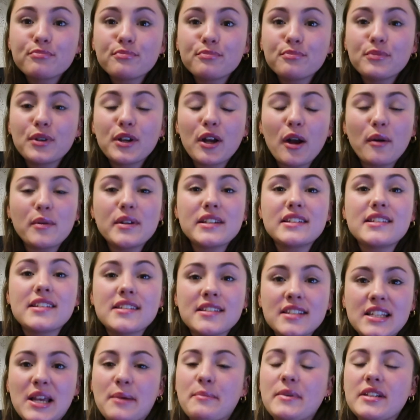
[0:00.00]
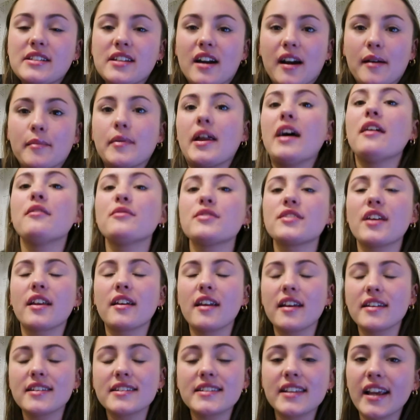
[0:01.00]
We go into summertime now, so
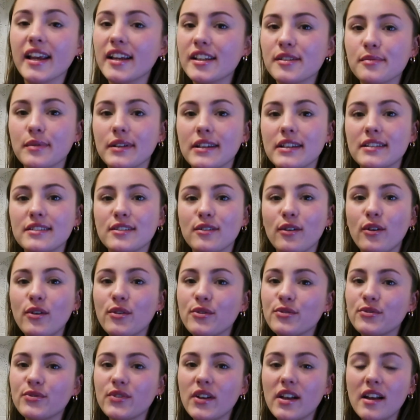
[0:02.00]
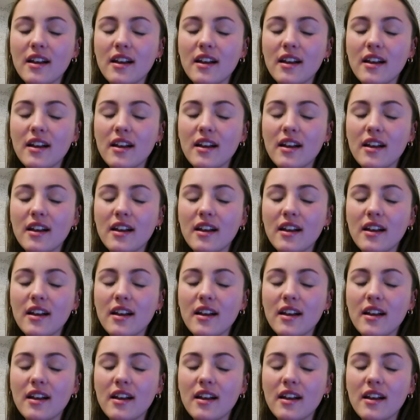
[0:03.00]
nice 6 weeks off.